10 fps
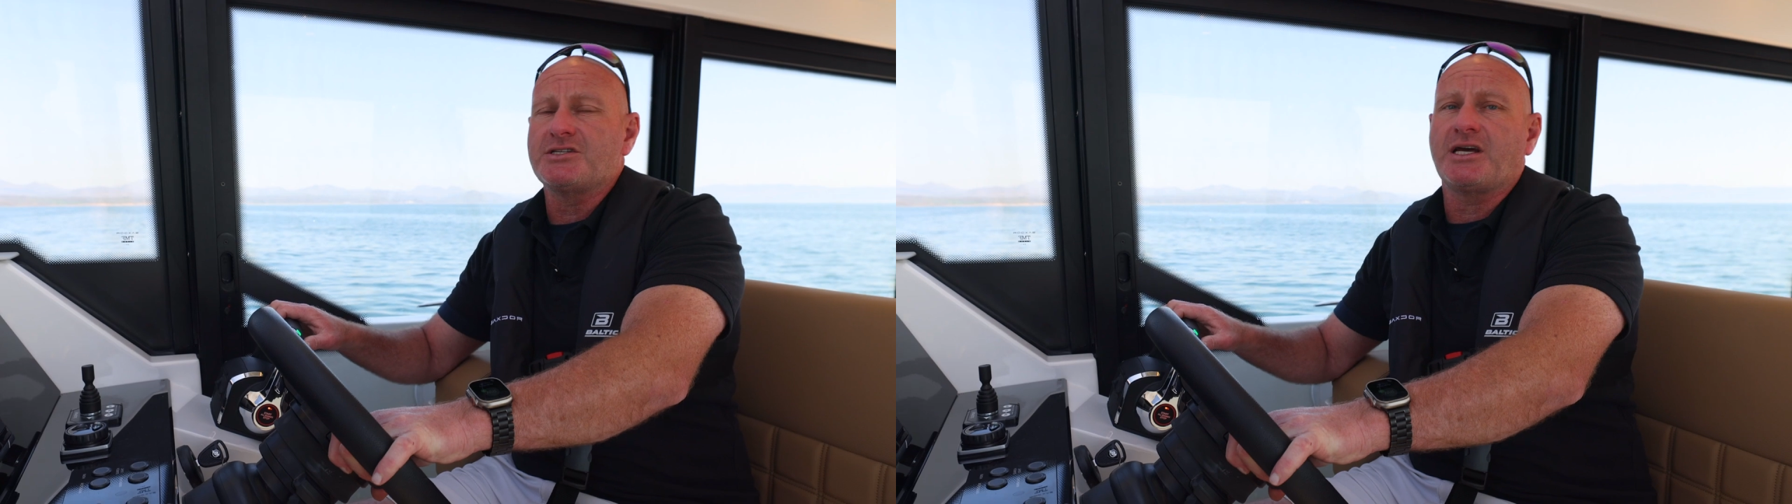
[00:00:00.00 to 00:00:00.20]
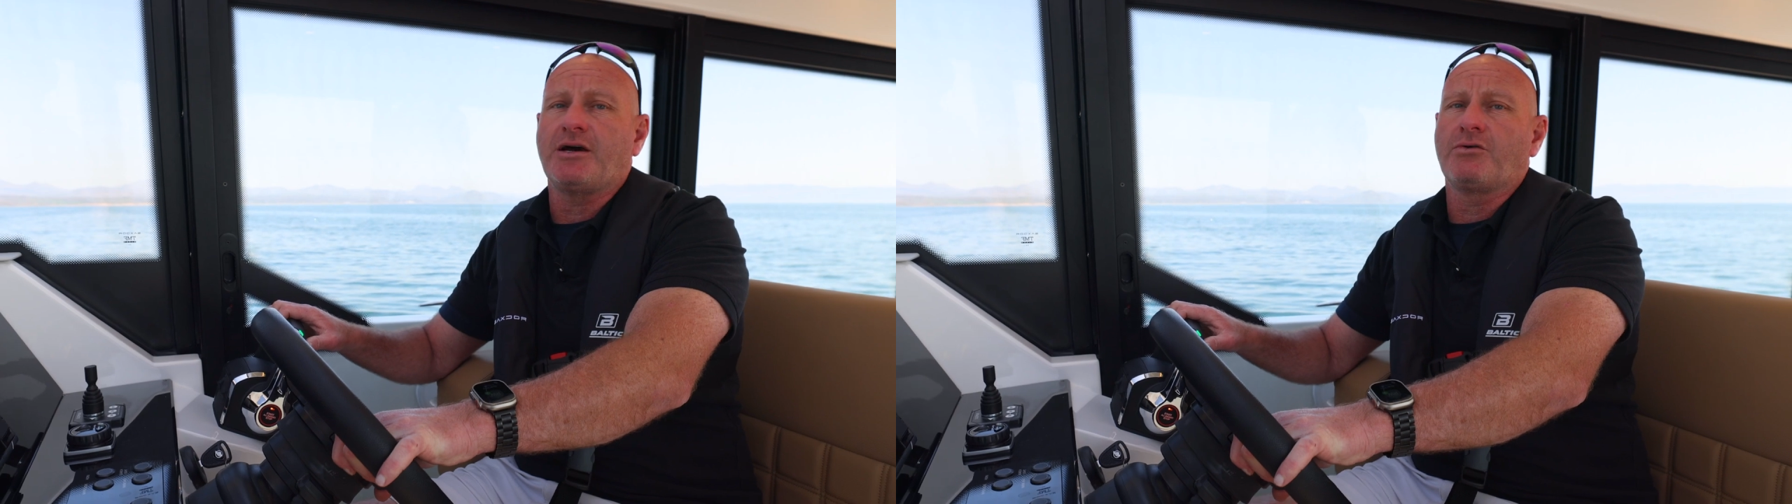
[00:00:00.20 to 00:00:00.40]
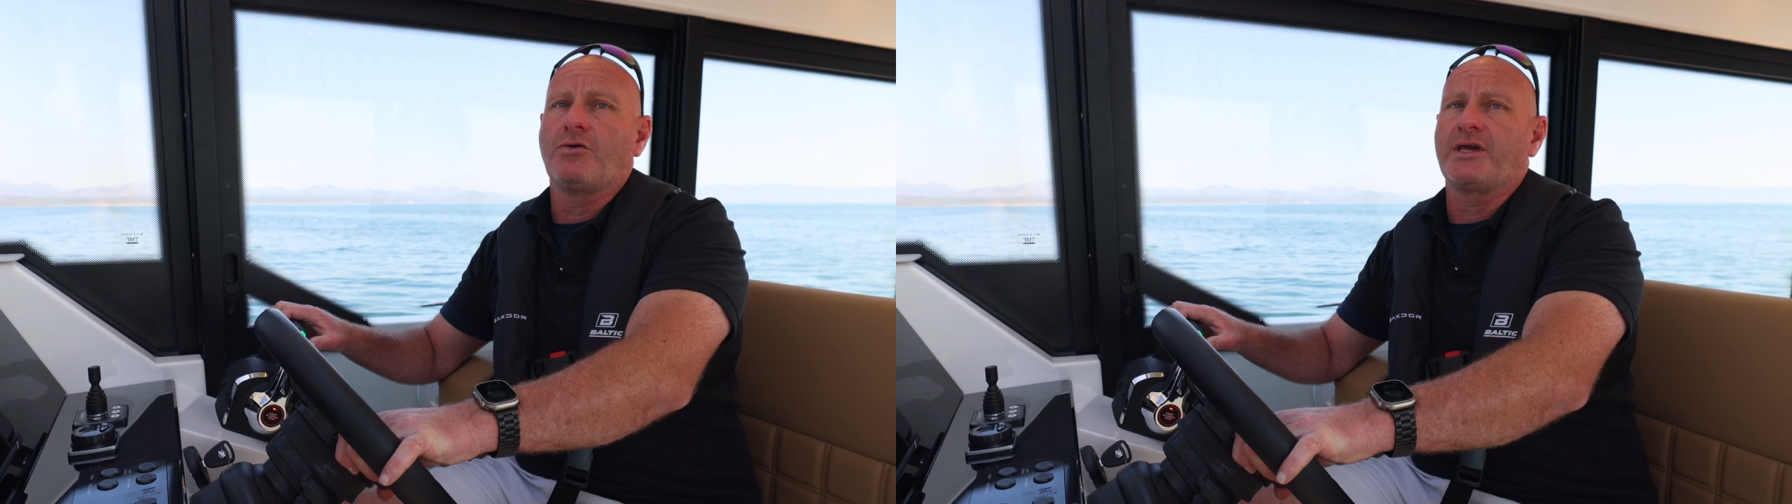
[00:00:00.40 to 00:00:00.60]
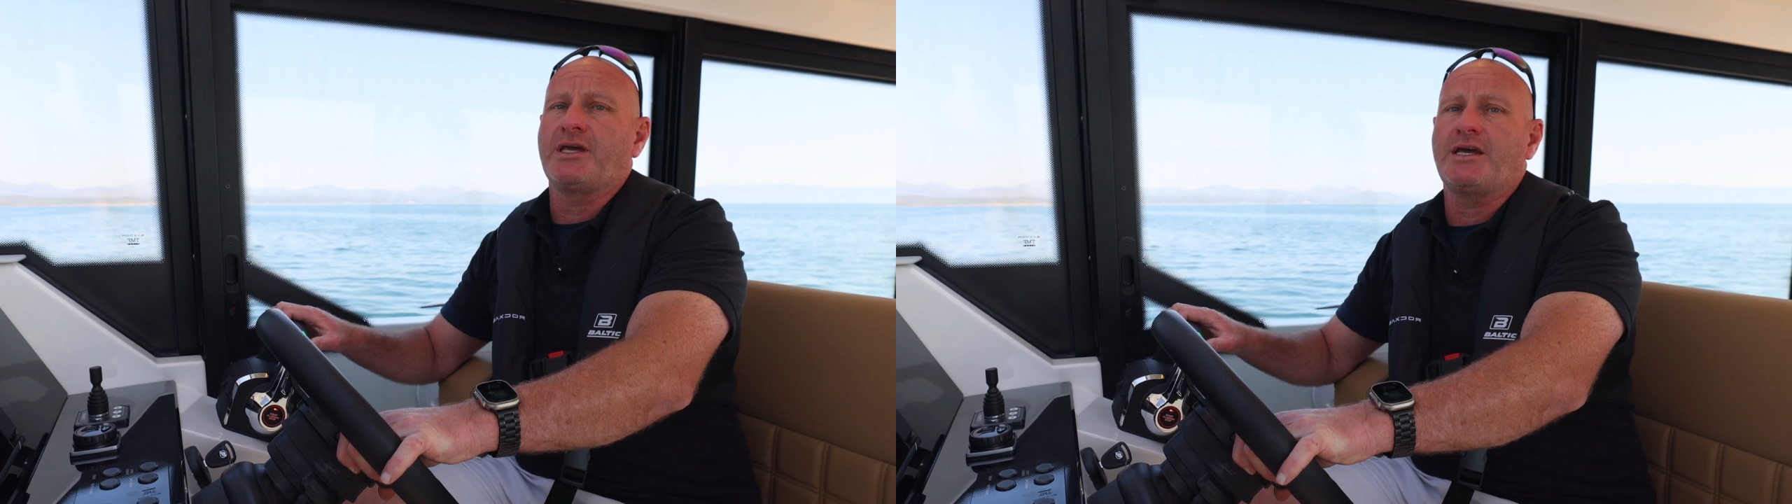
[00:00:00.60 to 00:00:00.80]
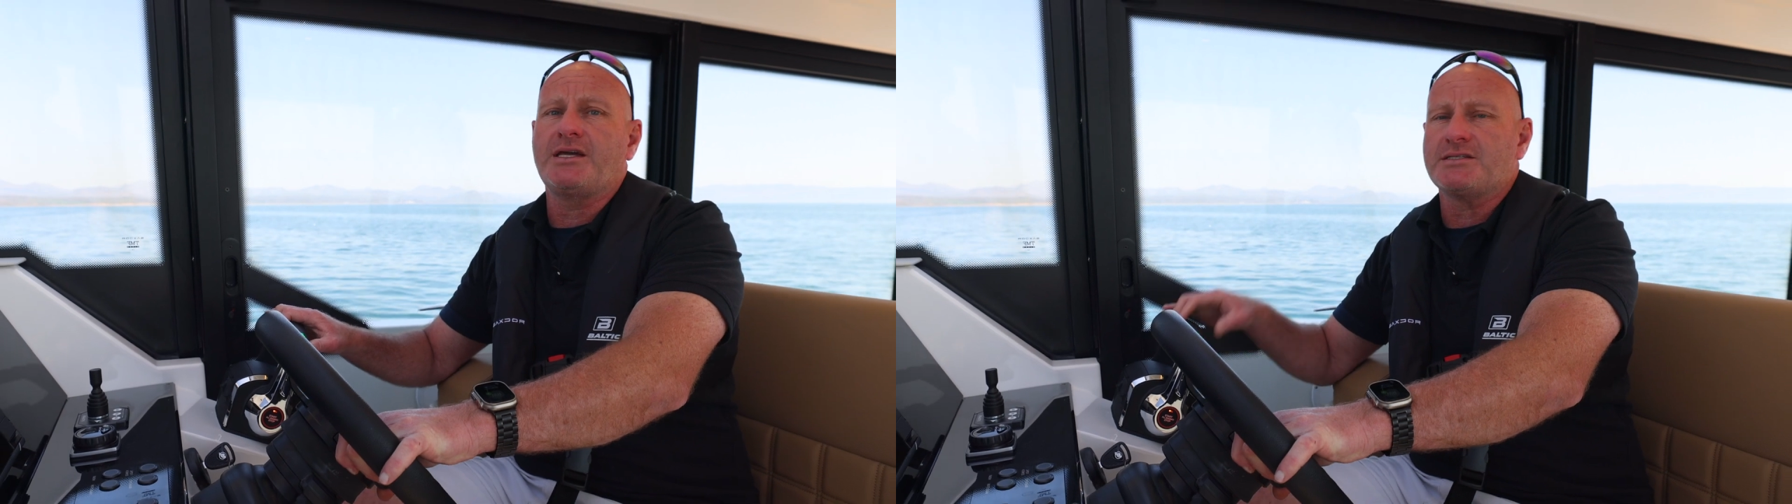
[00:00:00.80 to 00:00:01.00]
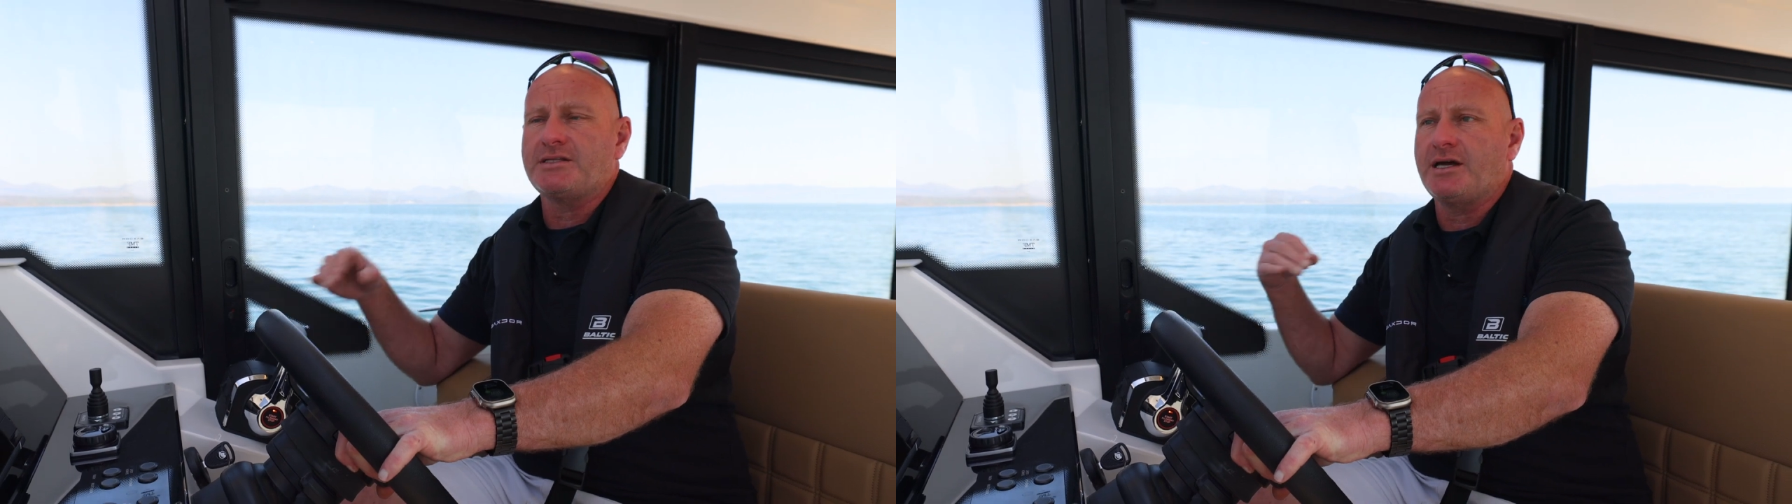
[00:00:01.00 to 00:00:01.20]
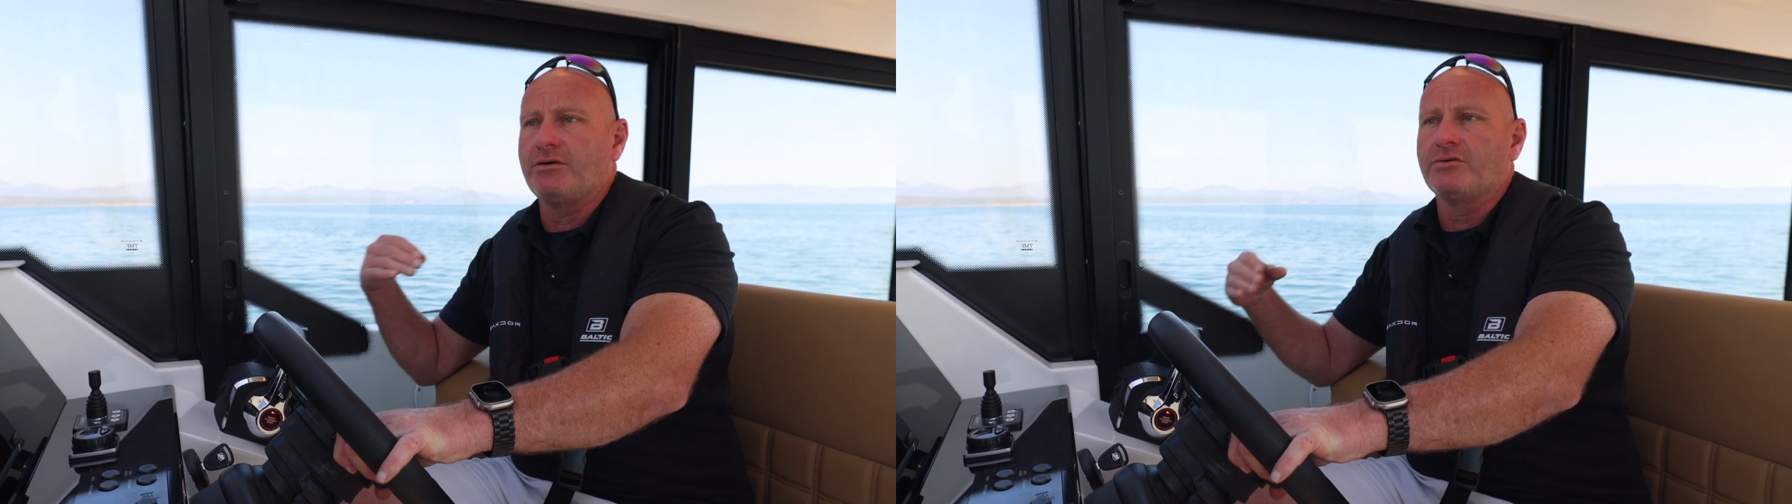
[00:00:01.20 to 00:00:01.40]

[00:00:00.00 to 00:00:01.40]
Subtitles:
just how quick it is and how